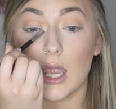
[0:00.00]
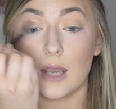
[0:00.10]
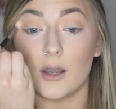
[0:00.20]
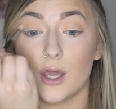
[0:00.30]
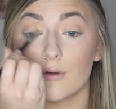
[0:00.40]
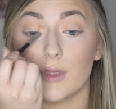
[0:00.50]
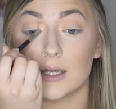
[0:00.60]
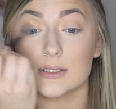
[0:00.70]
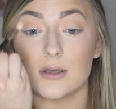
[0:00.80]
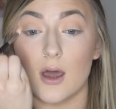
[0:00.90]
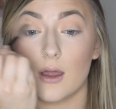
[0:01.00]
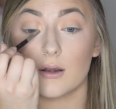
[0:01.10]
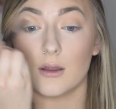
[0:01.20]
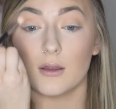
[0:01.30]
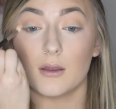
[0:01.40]
And no, that is not
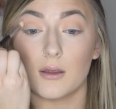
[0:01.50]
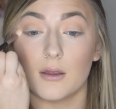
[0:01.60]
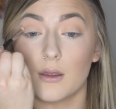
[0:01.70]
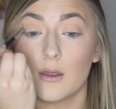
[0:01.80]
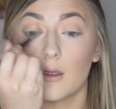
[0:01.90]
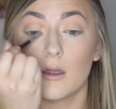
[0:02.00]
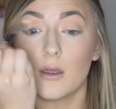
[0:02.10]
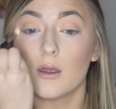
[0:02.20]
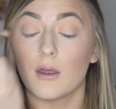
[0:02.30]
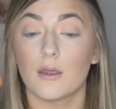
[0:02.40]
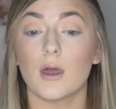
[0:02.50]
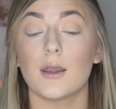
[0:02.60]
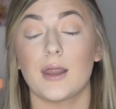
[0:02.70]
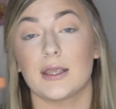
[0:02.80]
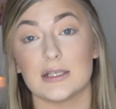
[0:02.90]
a
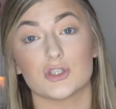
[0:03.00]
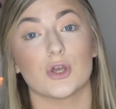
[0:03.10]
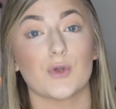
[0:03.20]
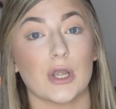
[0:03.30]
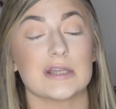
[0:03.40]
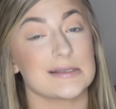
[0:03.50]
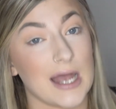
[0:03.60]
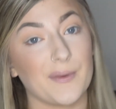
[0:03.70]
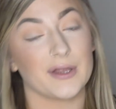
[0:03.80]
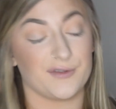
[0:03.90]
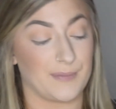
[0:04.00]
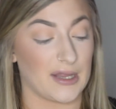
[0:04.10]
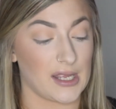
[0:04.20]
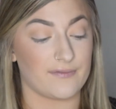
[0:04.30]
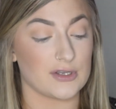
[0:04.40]
Nike slogan. It's how I live my
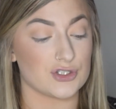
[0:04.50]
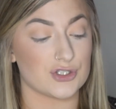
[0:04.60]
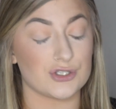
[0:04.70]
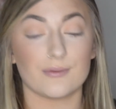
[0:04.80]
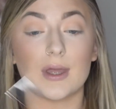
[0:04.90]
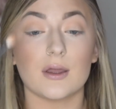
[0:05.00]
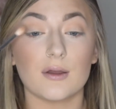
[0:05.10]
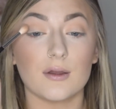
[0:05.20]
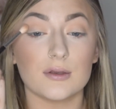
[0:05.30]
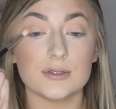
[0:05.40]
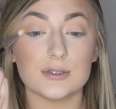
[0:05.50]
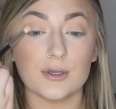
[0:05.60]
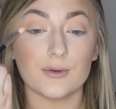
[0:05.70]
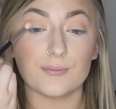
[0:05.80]
life. I just do it. So,